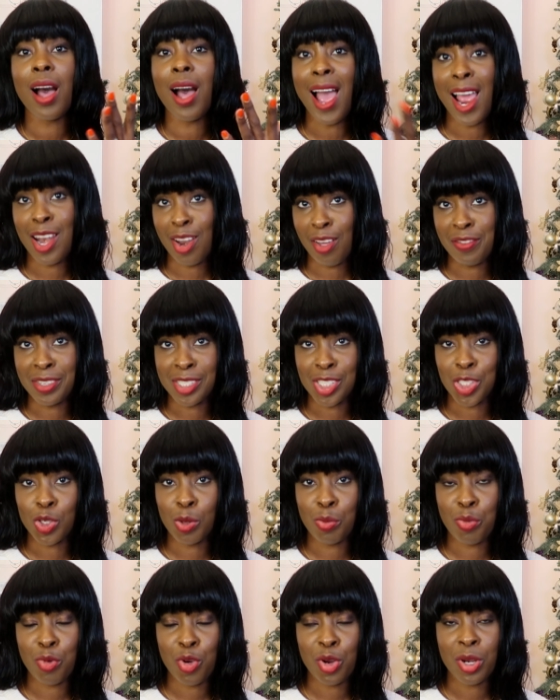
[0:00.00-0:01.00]
I love eating
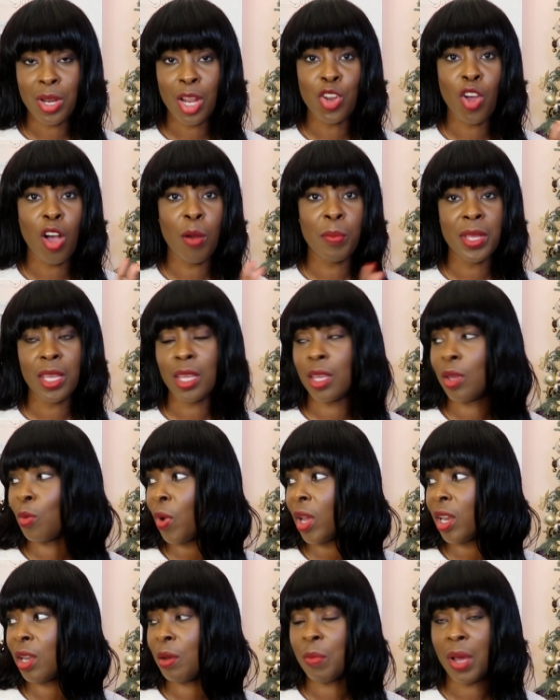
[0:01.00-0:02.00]
Toblerone normally
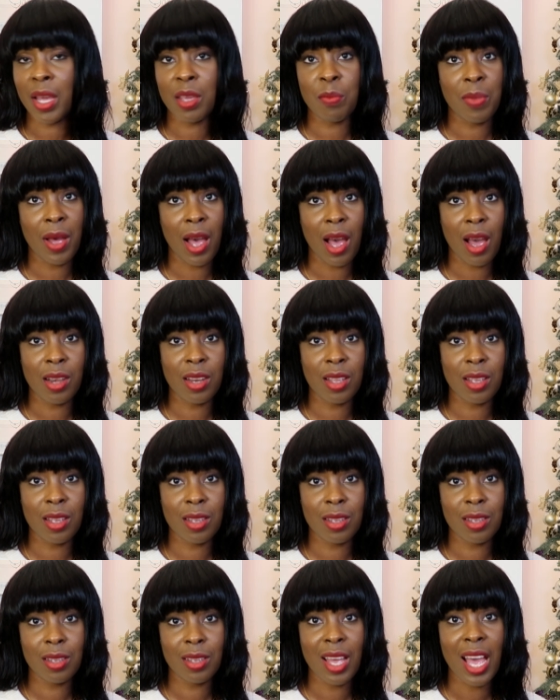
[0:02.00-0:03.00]
when my
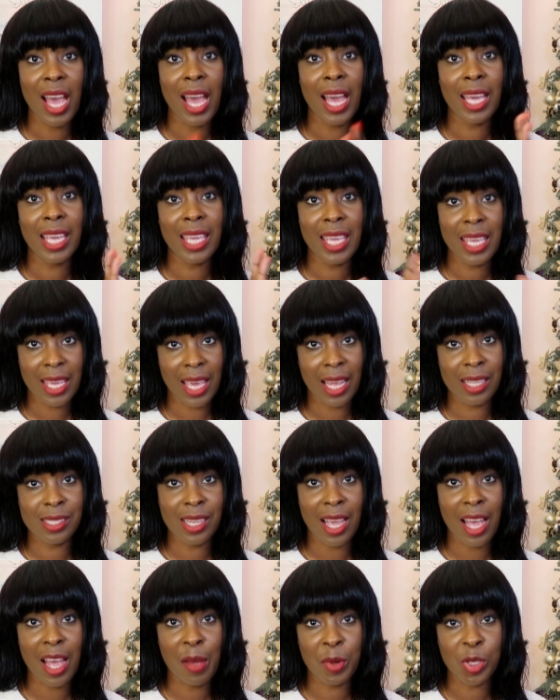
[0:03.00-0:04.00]
partner he gets
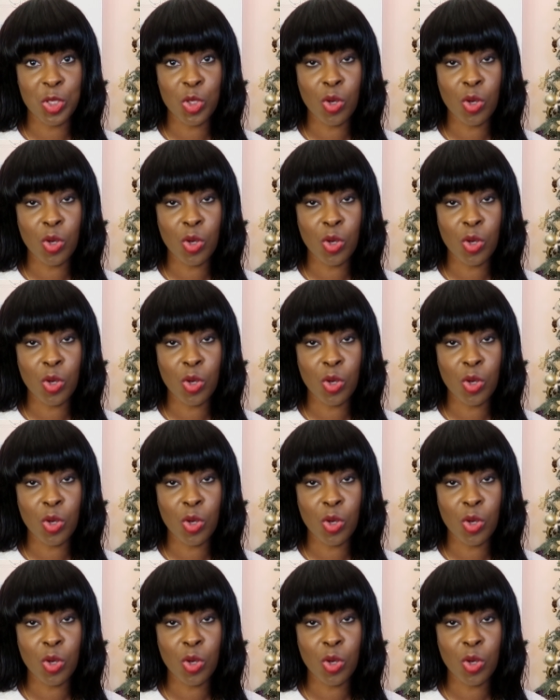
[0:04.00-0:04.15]
um, a